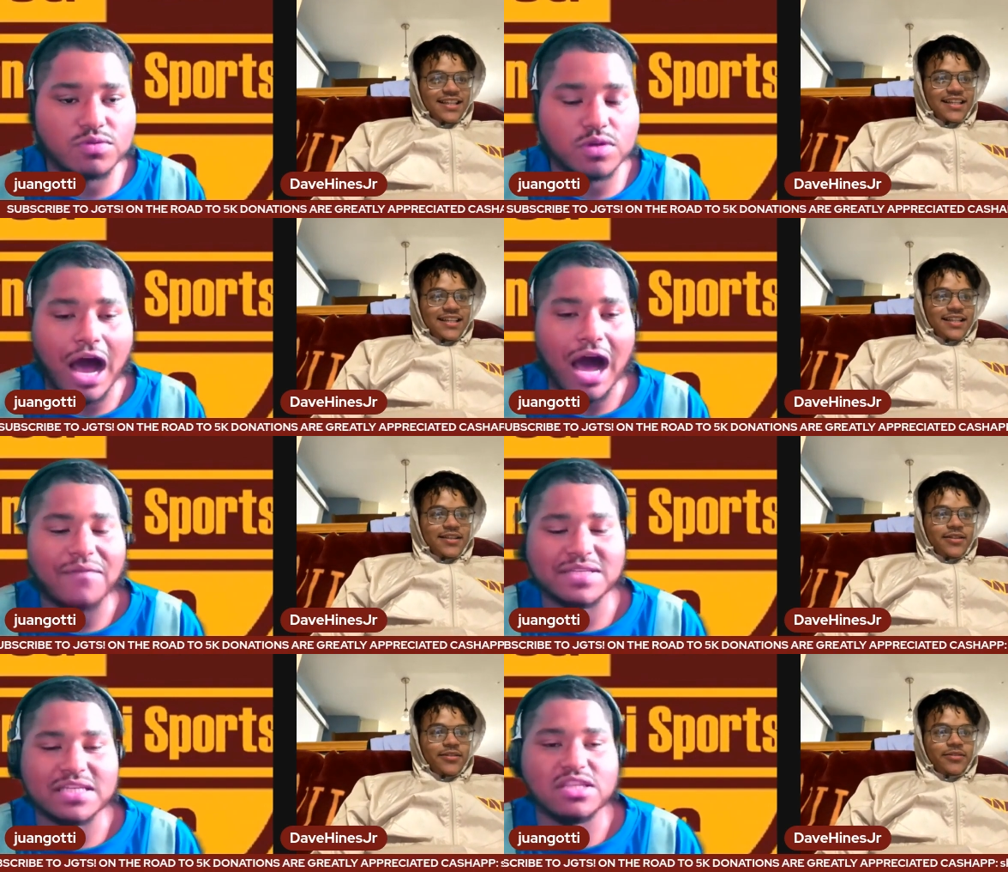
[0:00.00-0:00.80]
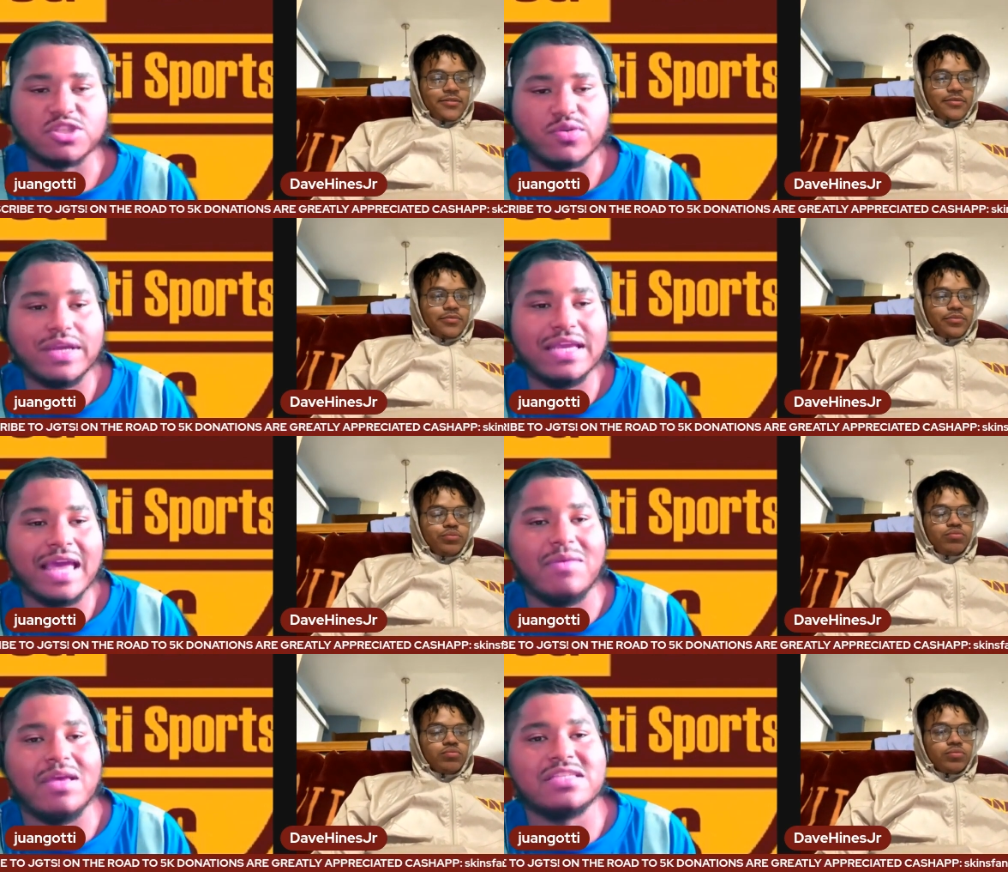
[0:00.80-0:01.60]
Speaker 1: So obviously the screen
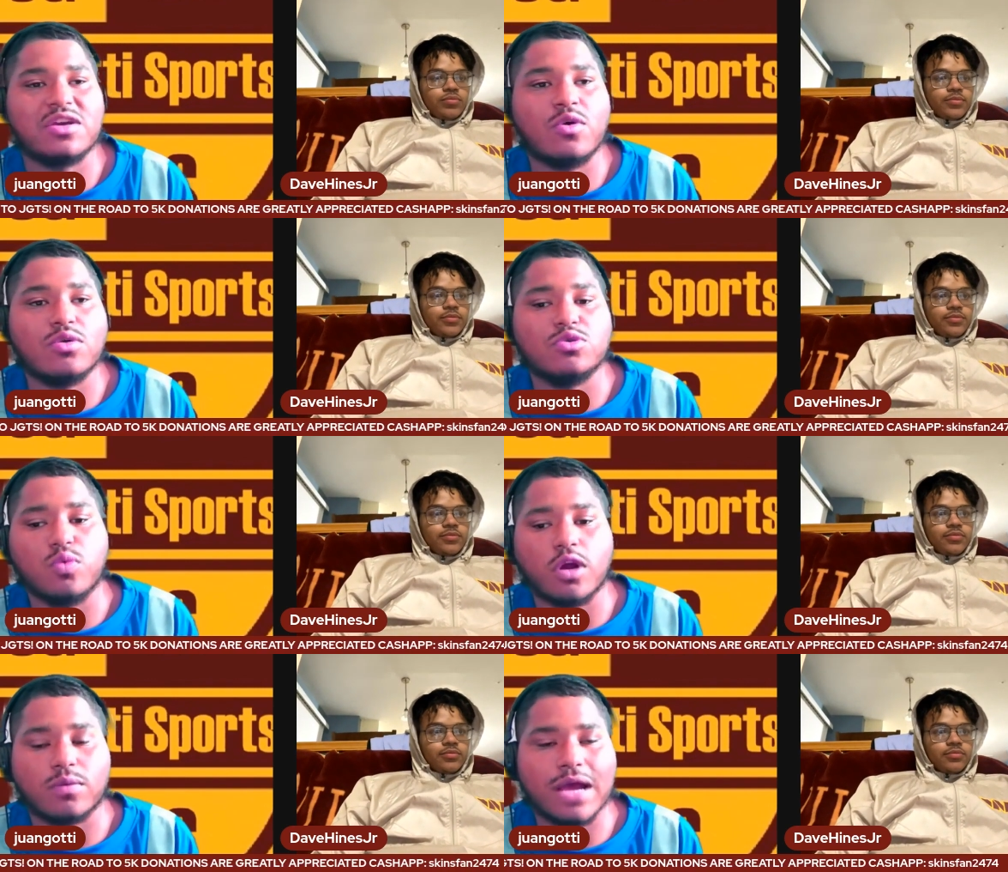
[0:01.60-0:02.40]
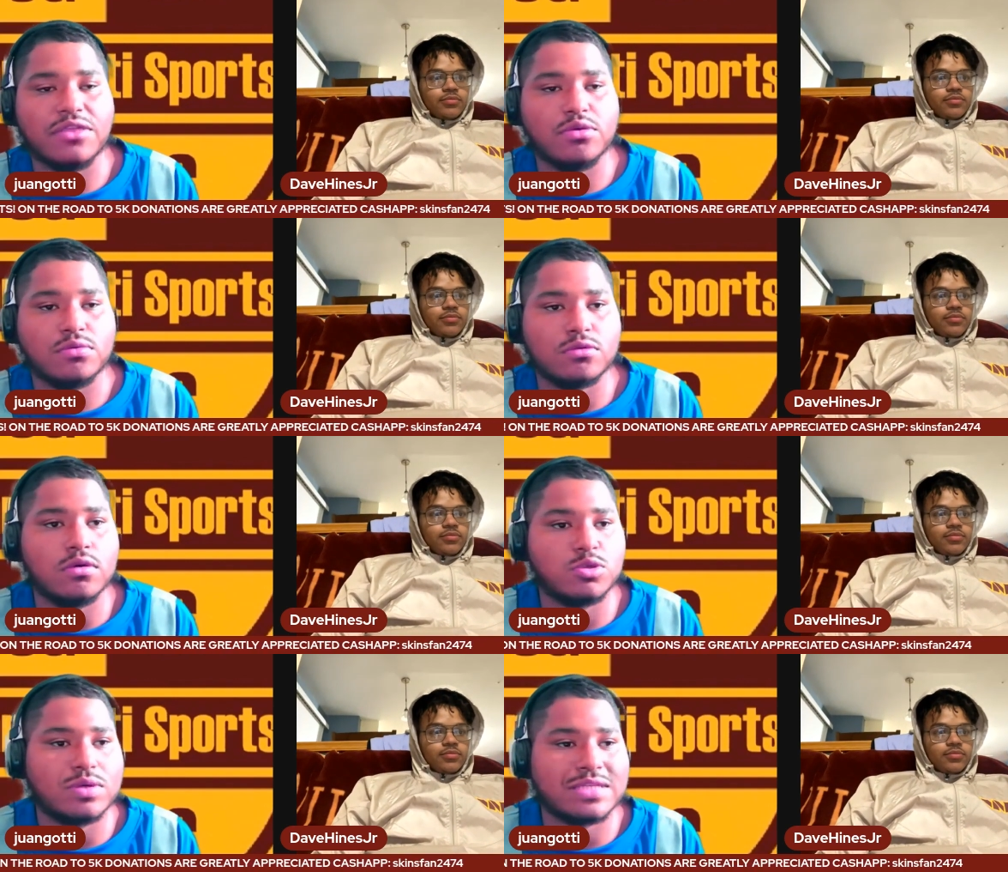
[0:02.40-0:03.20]
game isn't going to work, whether you throw
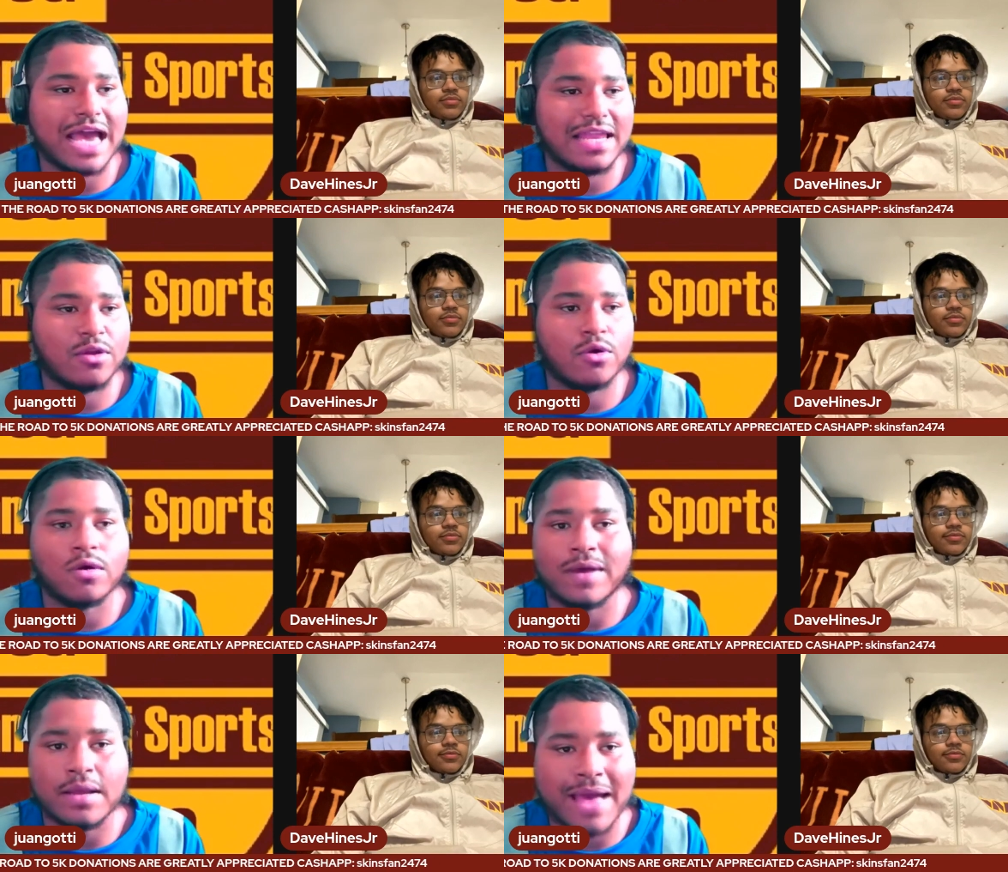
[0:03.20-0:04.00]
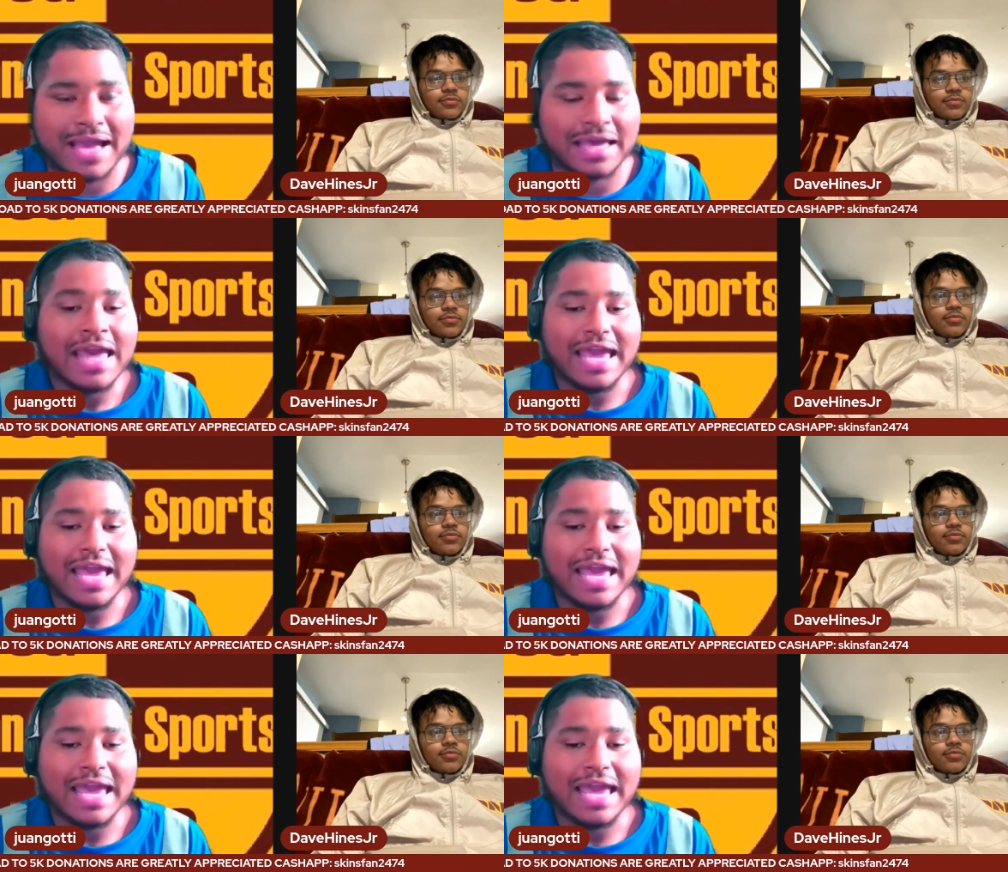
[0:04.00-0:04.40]
it to a tight end or a running back.